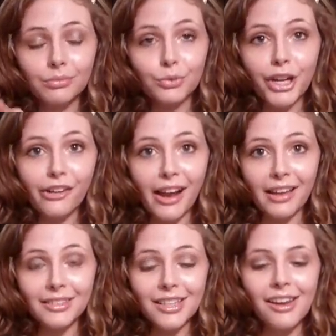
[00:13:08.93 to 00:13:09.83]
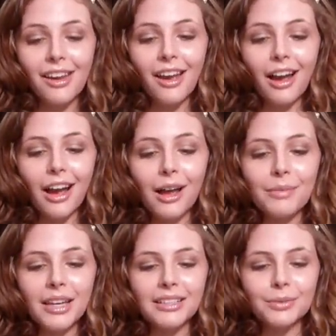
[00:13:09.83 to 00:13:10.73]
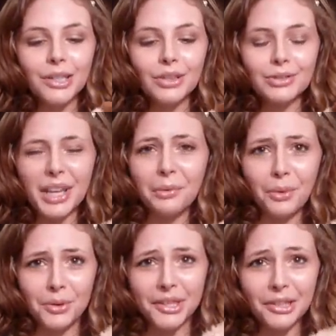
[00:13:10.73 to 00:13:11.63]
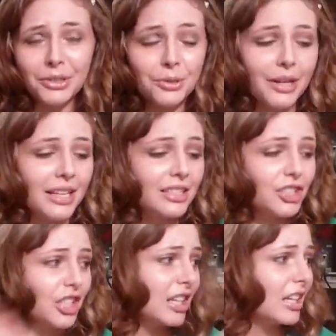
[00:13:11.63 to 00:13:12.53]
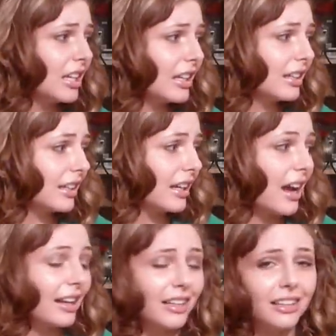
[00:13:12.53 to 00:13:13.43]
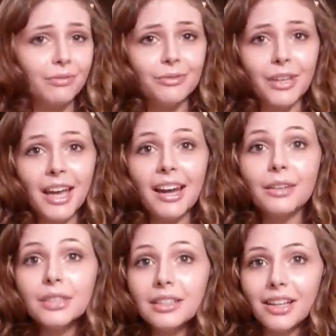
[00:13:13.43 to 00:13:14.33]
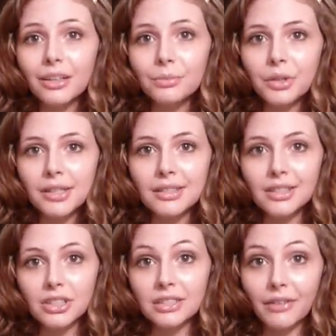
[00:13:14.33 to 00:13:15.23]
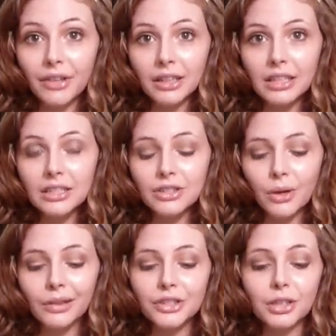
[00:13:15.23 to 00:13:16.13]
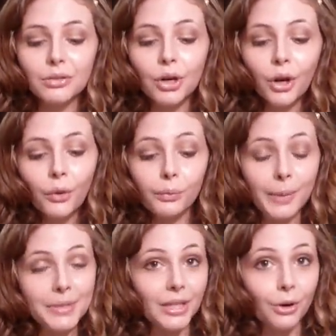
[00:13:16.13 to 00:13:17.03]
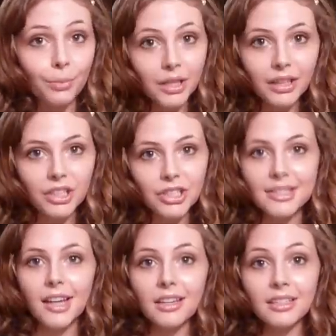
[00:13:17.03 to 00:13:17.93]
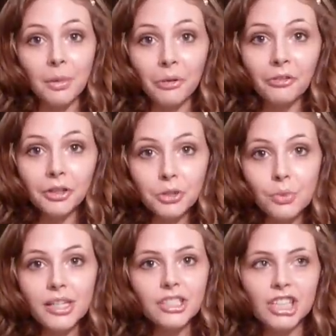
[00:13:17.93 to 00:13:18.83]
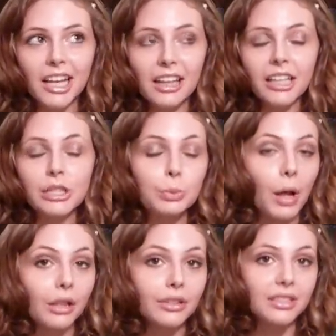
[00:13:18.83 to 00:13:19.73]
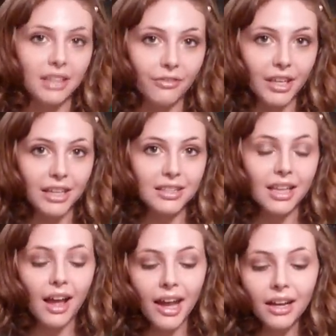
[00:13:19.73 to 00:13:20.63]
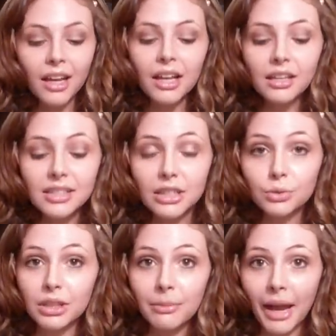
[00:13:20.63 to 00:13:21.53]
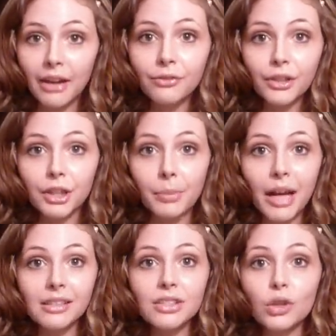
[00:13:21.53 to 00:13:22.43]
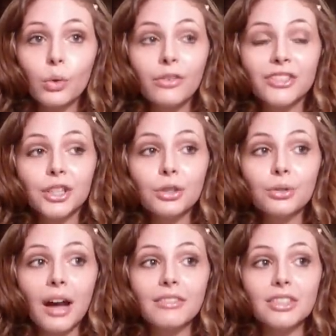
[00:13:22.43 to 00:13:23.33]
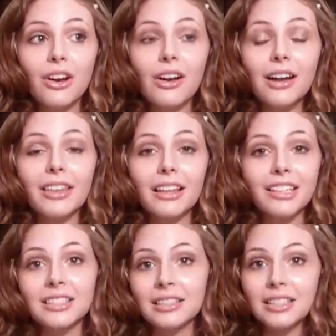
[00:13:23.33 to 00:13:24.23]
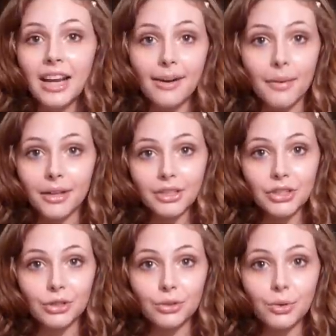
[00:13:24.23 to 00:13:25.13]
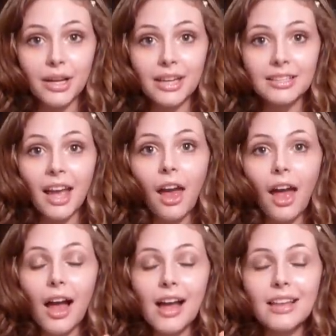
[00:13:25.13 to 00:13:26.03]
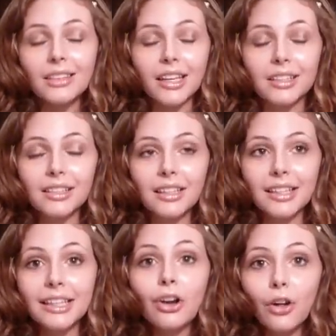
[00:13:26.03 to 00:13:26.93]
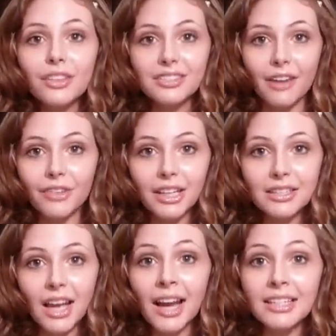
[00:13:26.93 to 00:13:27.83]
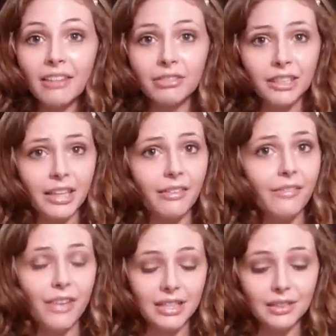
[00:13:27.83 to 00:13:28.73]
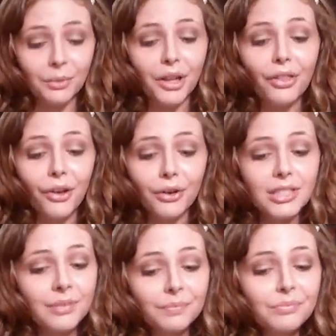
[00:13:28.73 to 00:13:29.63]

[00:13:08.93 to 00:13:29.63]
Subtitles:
rear end. And it's one of those like roadkill toys. She cannot get enough of it, and I really like them because they're stuffingless, so if she rips it open like she's done to some of her toys, she can't like swallow the stuffing inside, because that's really bad for your pet. So if you have a dog that likes to tear apart the chew toys and like eat all the stuffing inside, definitely invest in one of those.